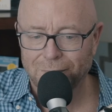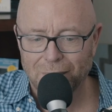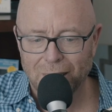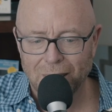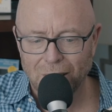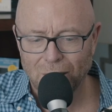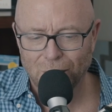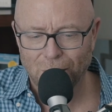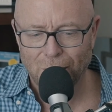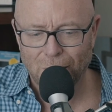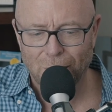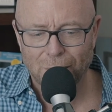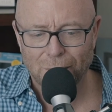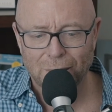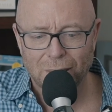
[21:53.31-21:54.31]
Right. These are
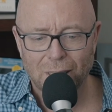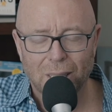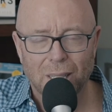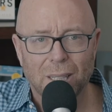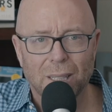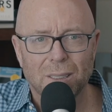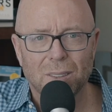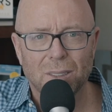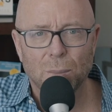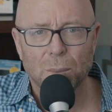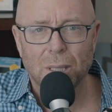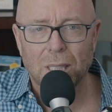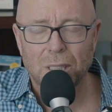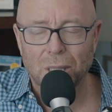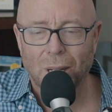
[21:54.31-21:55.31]
all uh,
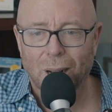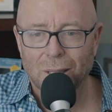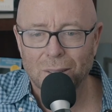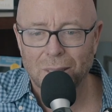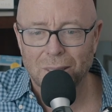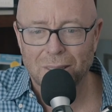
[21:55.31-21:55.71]
simple hedgehogs.